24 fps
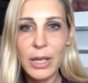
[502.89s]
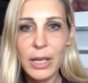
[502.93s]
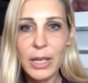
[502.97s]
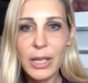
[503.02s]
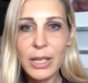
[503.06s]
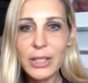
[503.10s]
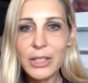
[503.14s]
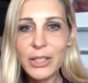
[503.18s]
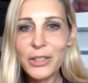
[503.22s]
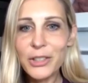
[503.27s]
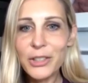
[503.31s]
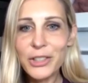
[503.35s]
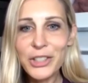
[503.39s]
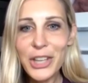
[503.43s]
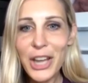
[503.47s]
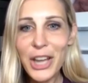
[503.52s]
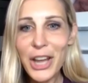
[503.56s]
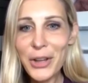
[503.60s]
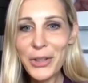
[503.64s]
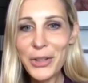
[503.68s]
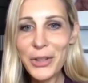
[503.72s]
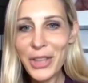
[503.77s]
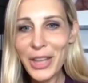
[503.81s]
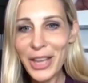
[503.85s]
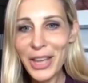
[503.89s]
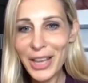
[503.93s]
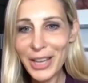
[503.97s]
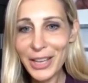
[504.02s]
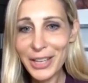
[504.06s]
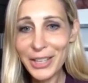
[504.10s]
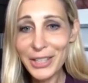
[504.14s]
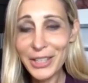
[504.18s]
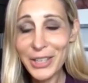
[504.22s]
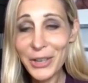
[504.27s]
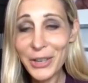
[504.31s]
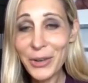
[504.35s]
it turns out
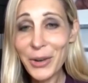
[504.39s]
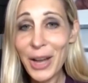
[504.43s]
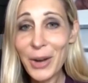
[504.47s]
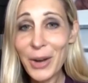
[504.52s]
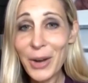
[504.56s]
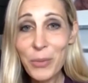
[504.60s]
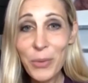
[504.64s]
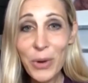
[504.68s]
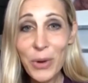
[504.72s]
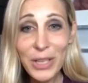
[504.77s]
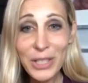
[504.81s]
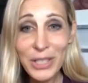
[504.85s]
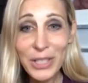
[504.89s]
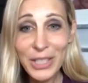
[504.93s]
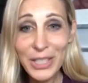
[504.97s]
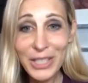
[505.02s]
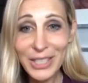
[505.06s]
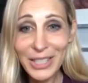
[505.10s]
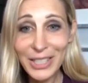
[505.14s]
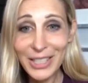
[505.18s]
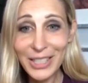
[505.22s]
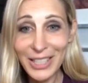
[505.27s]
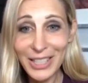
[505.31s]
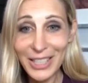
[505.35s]
that, I wasn't,